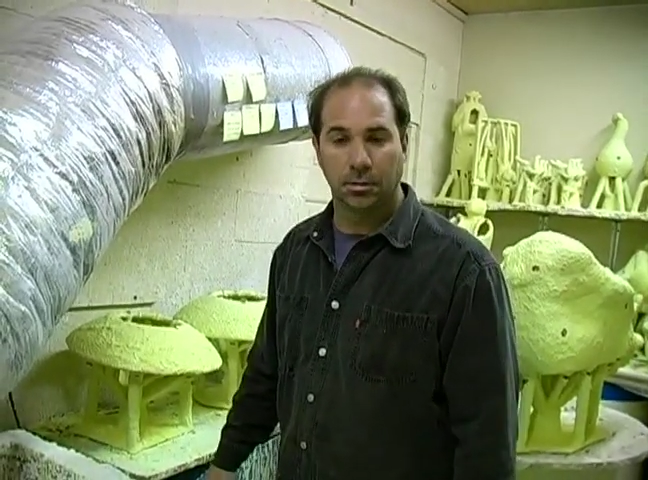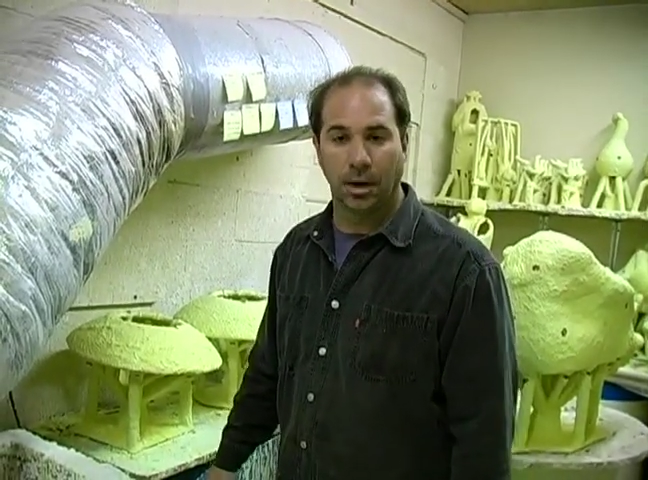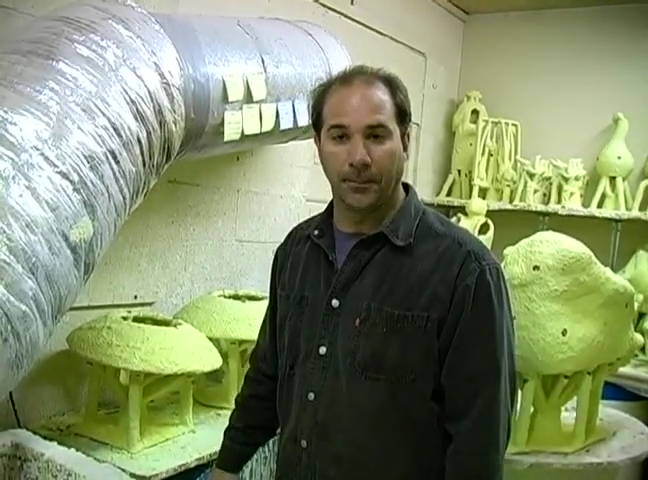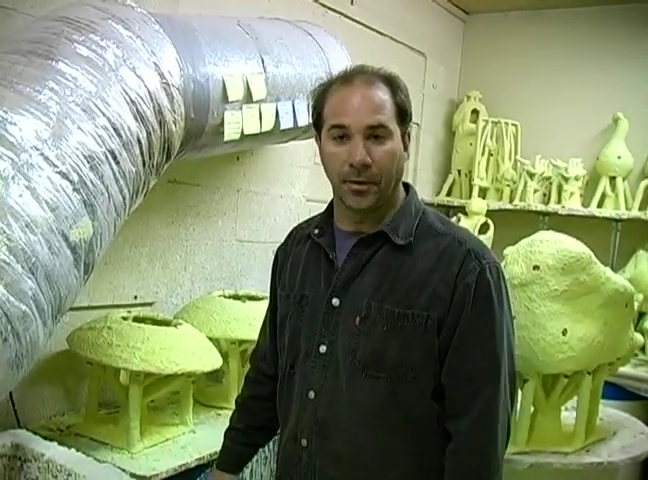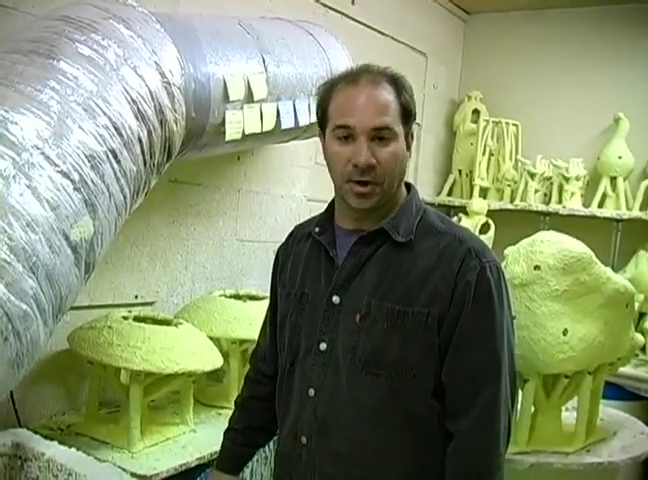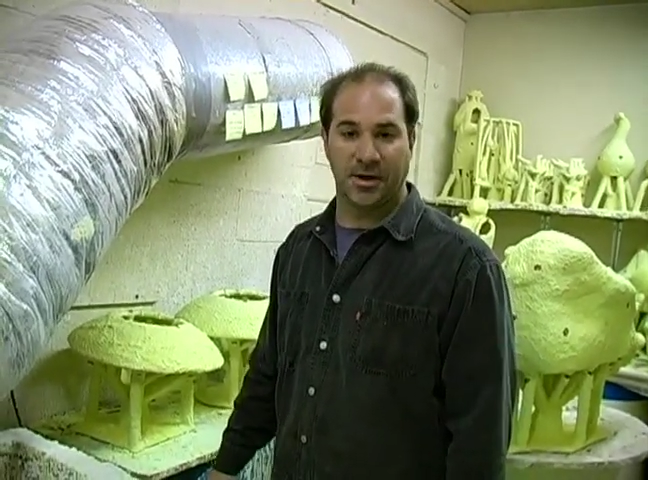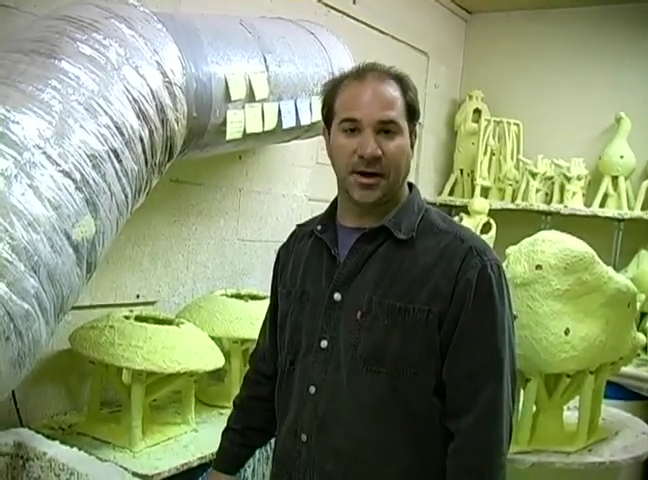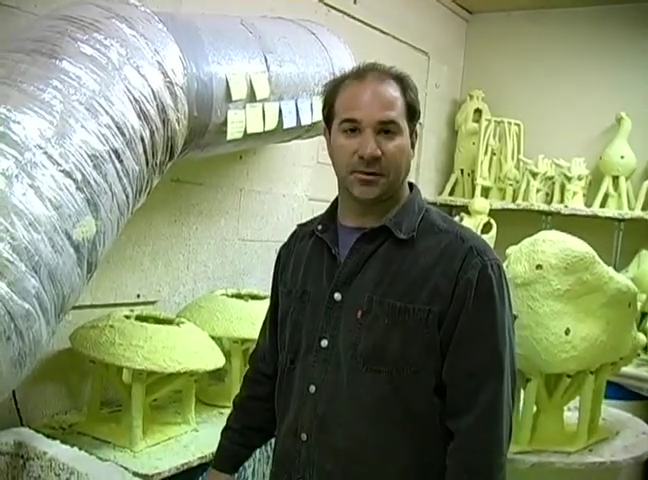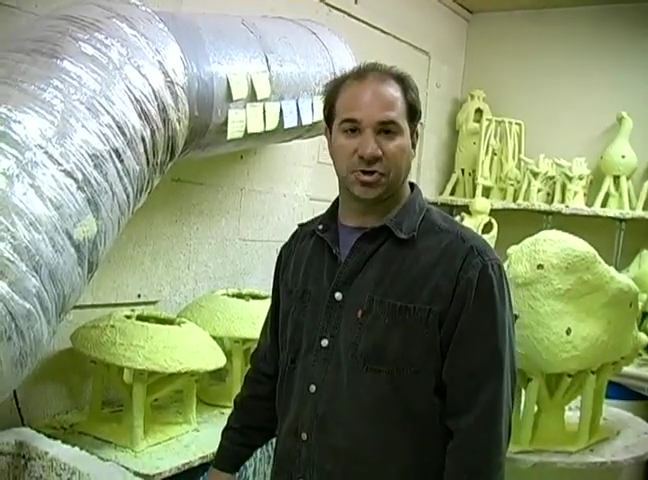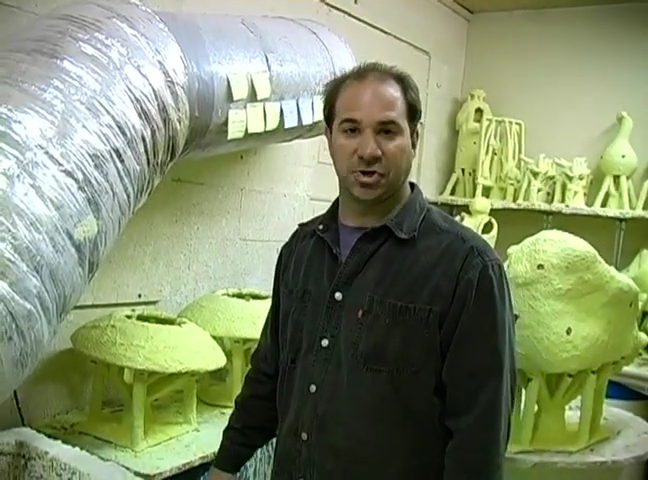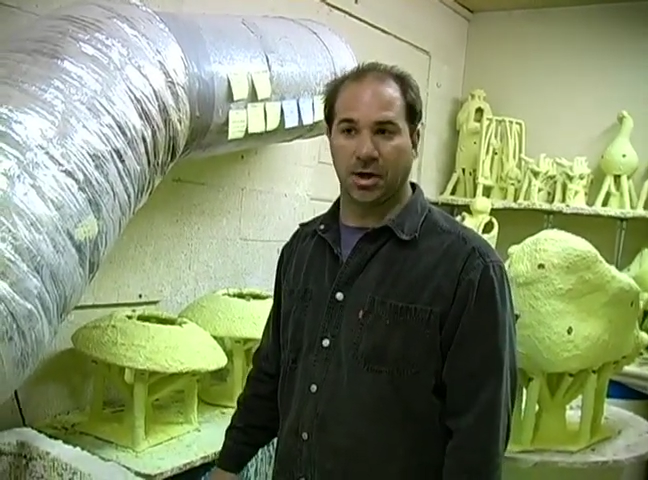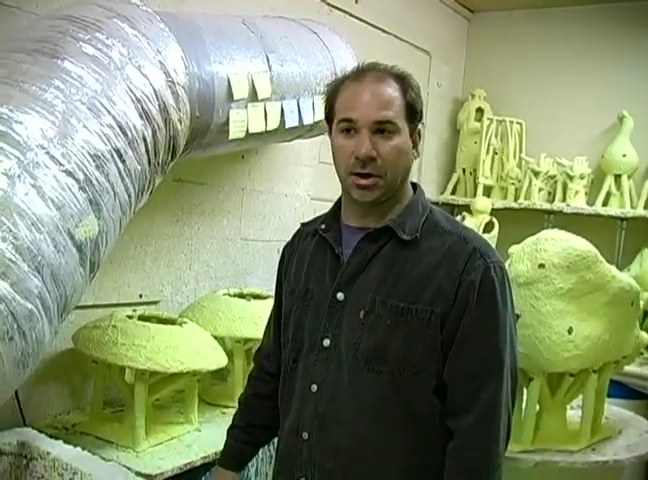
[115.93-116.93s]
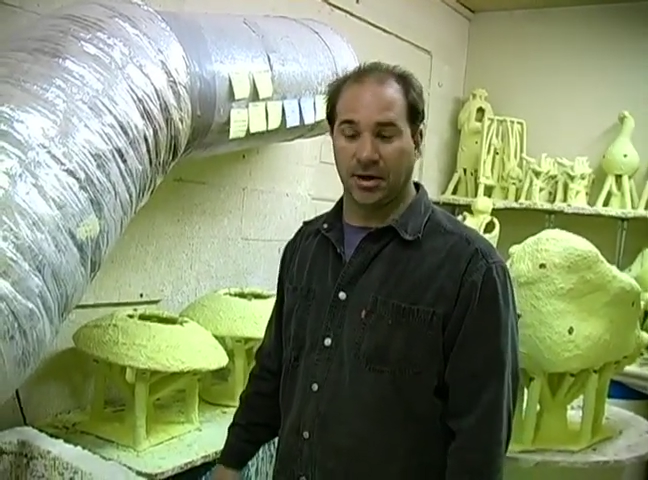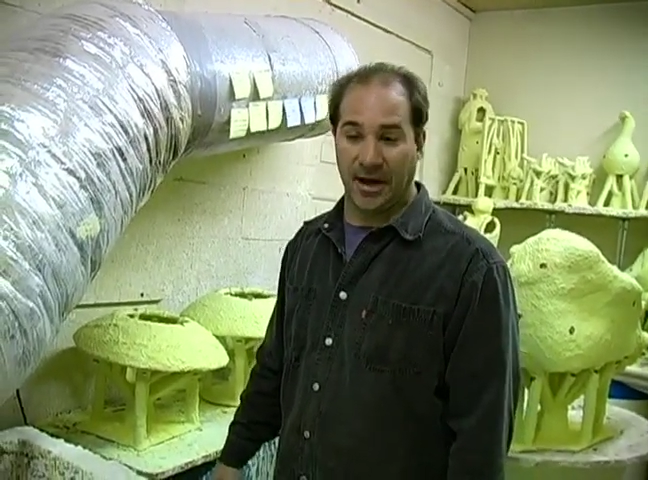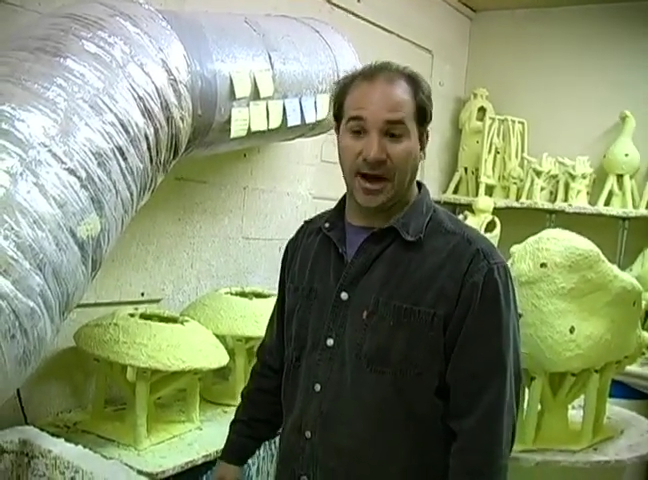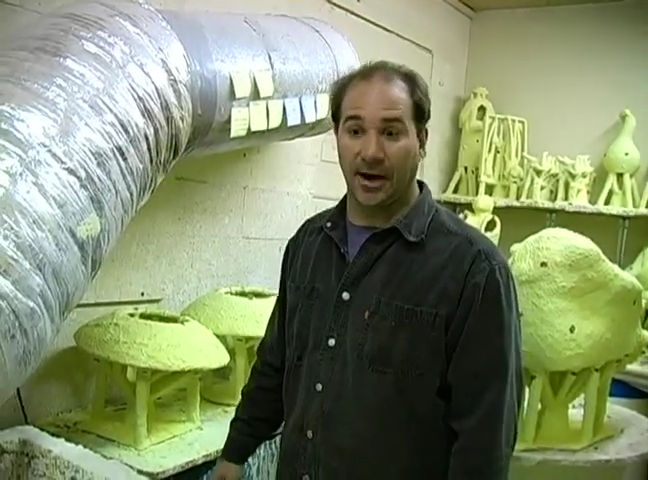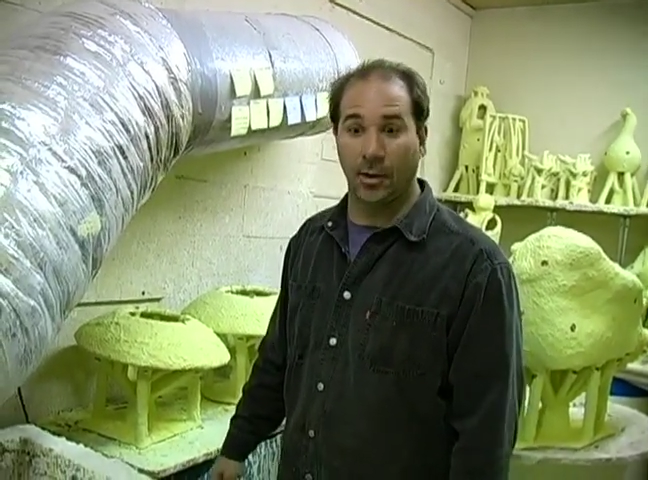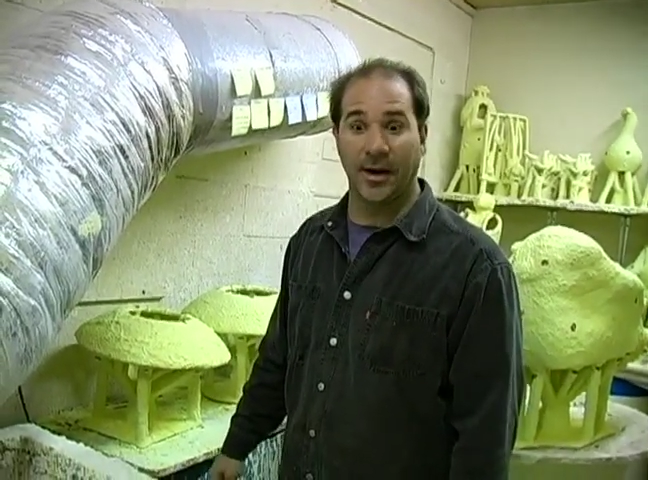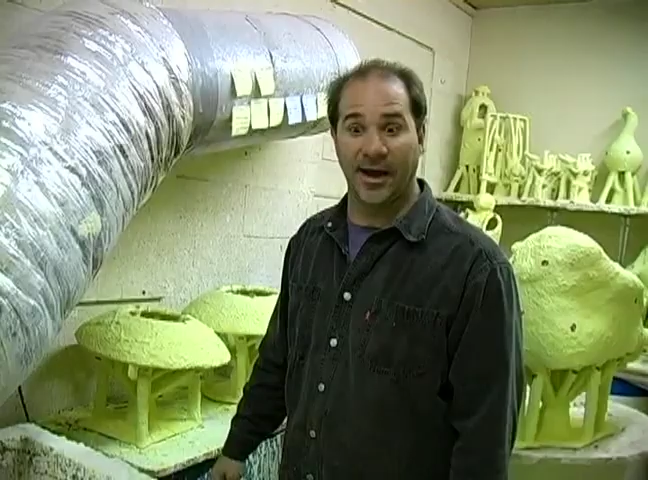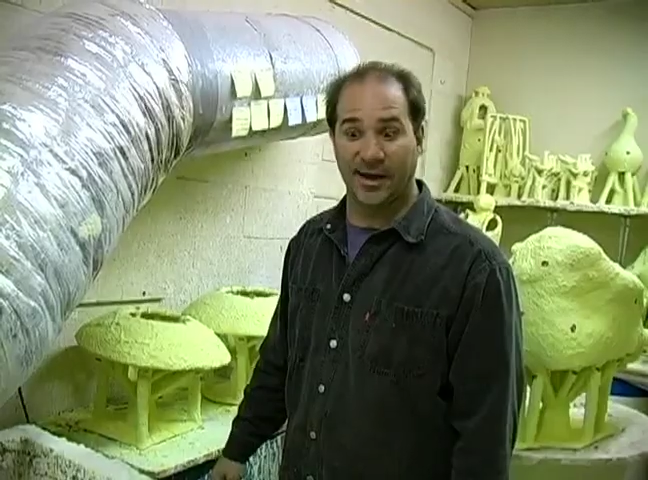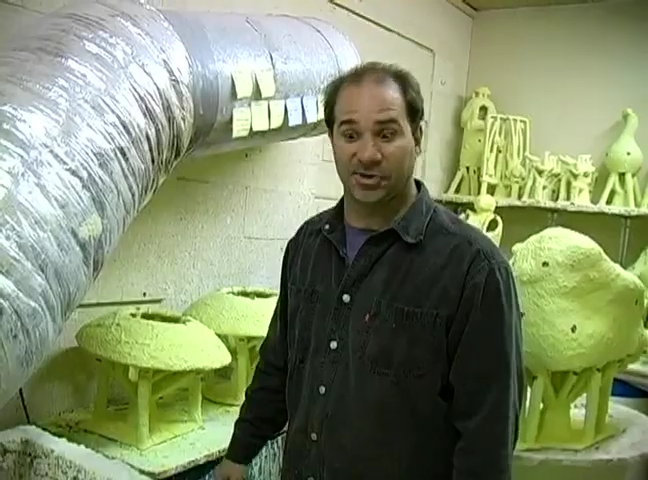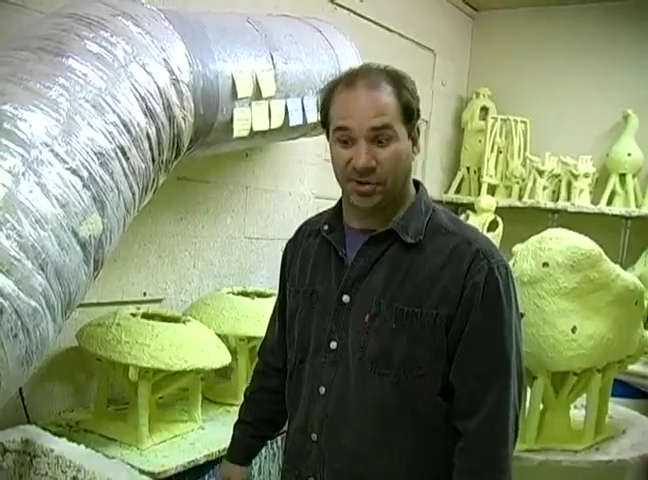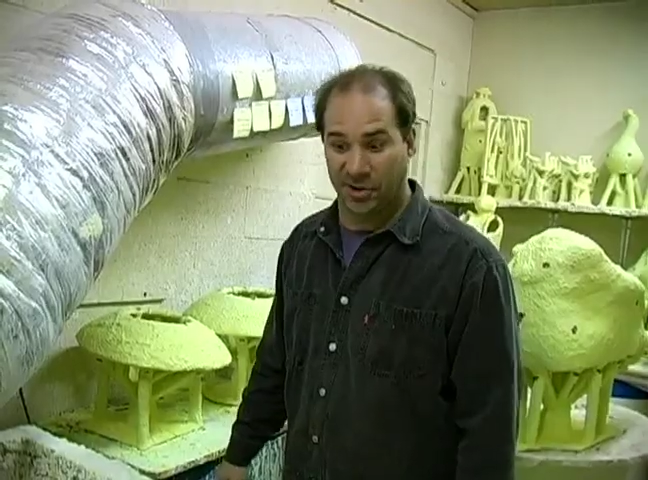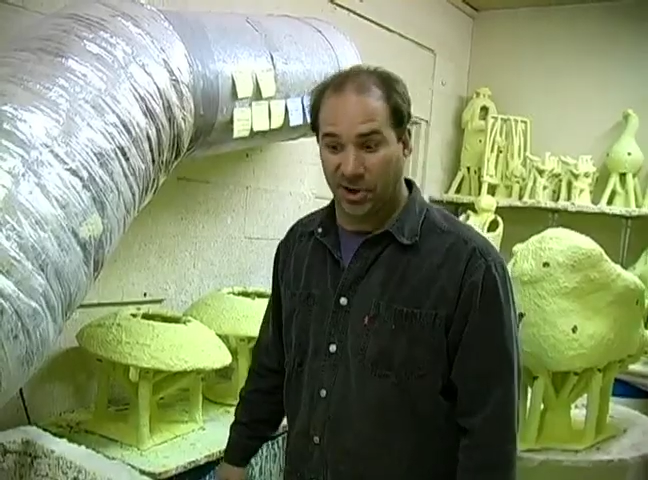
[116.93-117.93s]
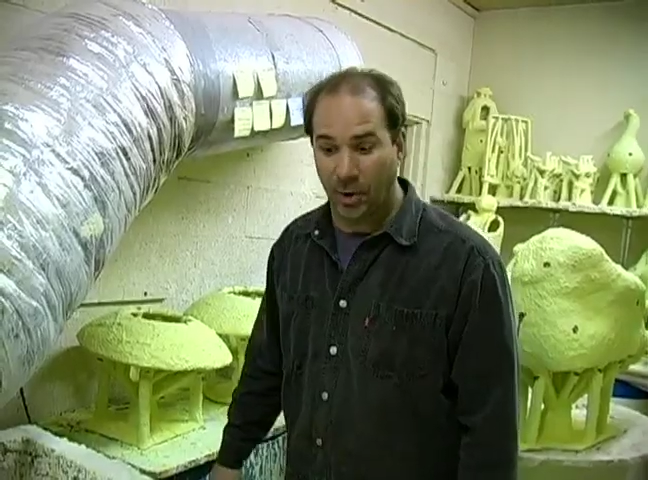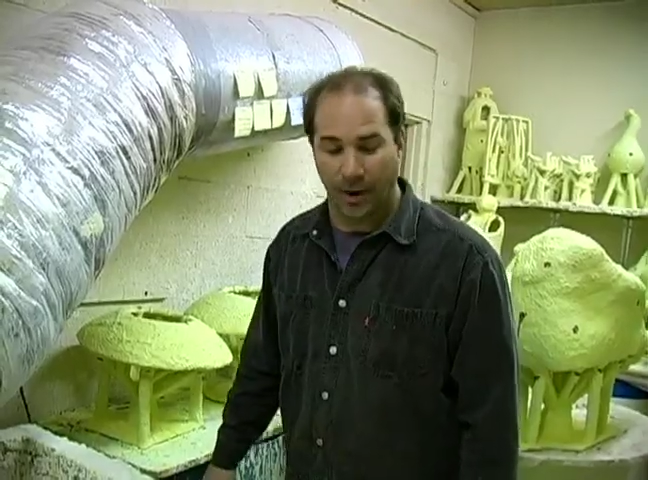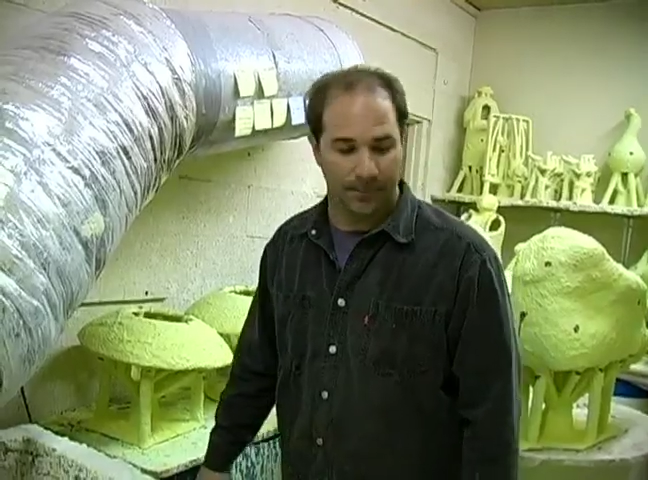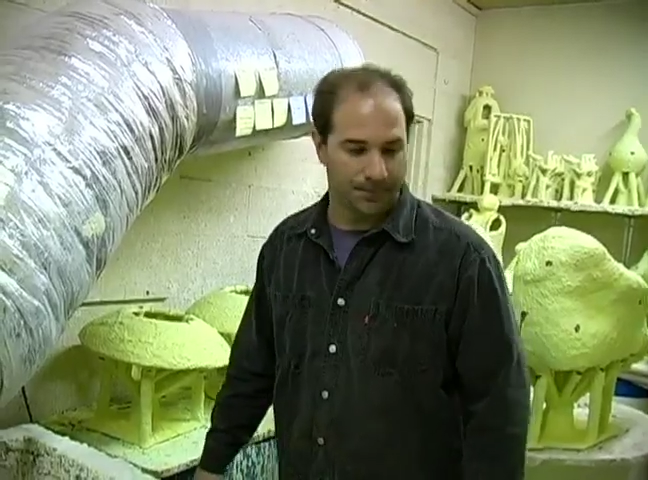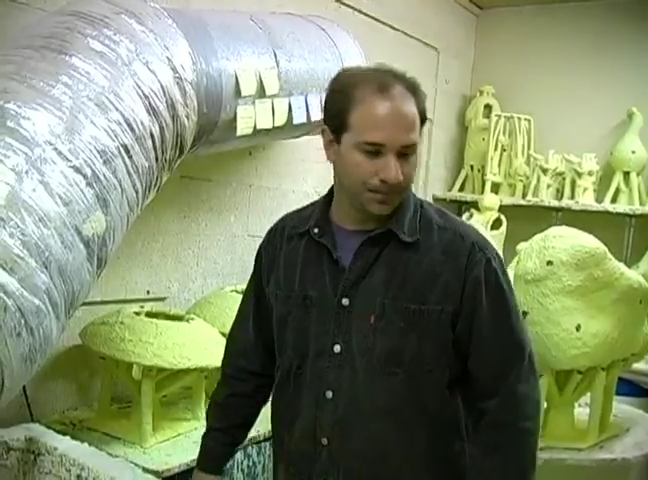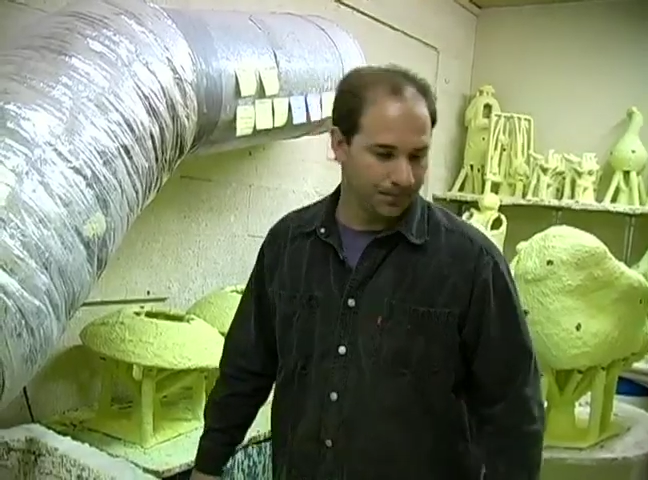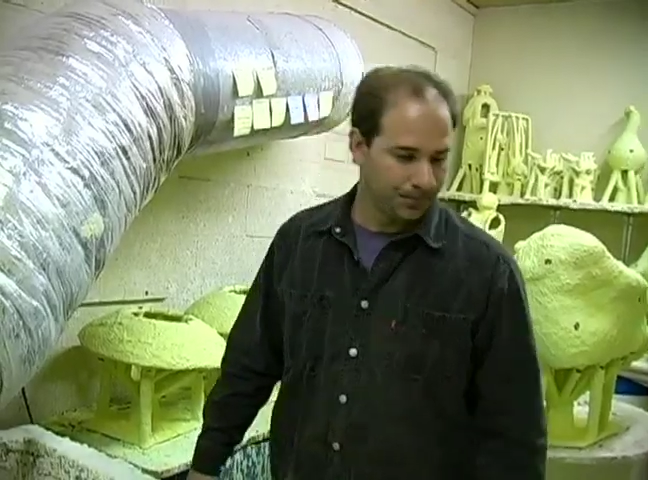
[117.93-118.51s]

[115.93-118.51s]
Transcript: a burned out shell and how we actually do it.